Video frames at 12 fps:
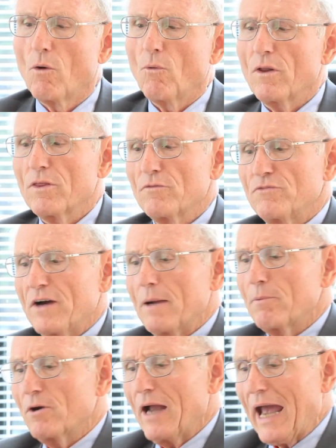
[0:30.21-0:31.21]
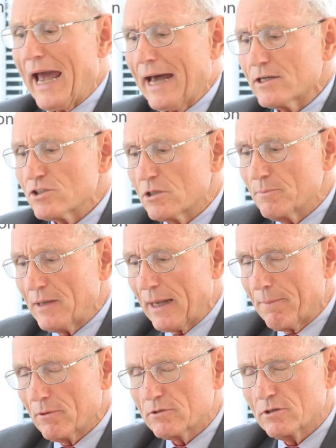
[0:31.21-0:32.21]
Well, the fiber has to be
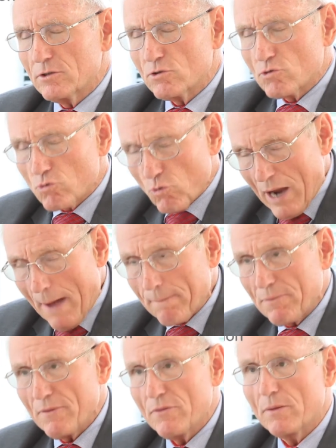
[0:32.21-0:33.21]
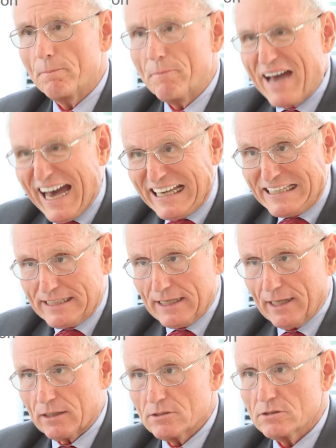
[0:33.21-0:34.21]
able to trap the bad
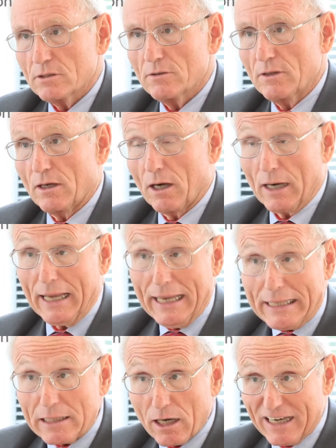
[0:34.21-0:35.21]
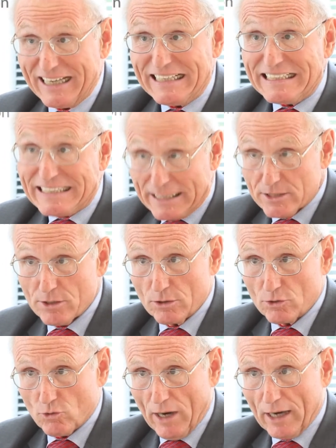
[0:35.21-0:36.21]
things that are in our
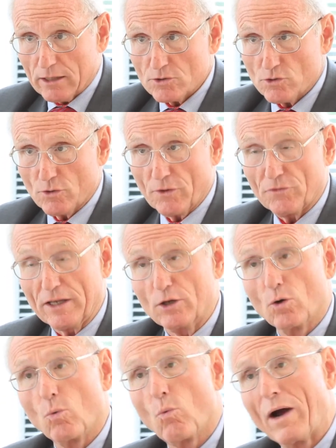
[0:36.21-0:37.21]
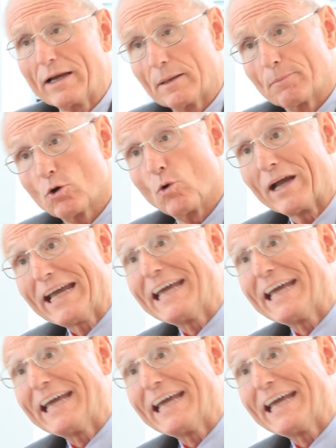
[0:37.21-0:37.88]
intestinal tract so that they don't wind up going